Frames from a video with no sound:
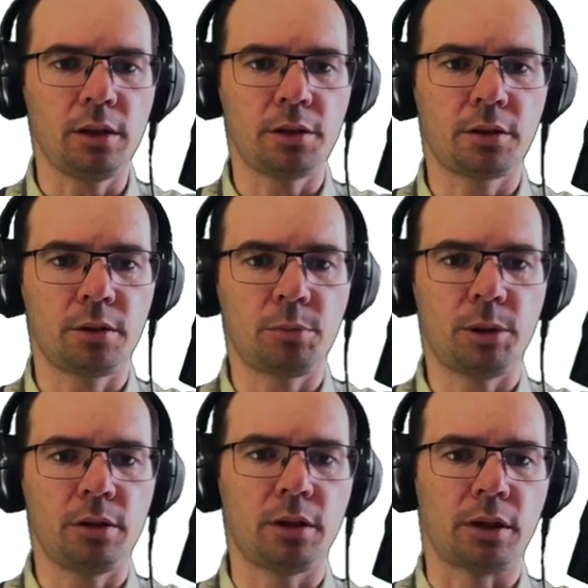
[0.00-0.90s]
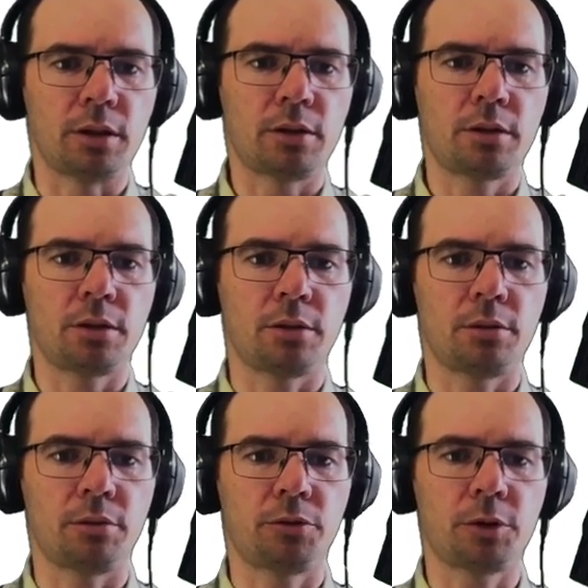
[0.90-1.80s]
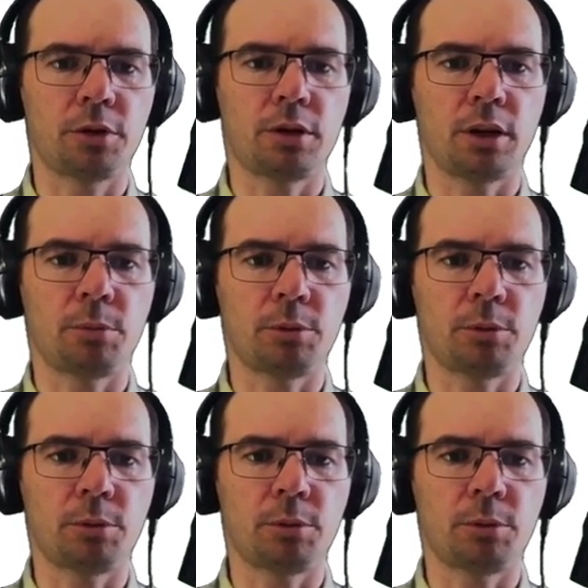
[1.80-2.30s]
is going to be a list. So first step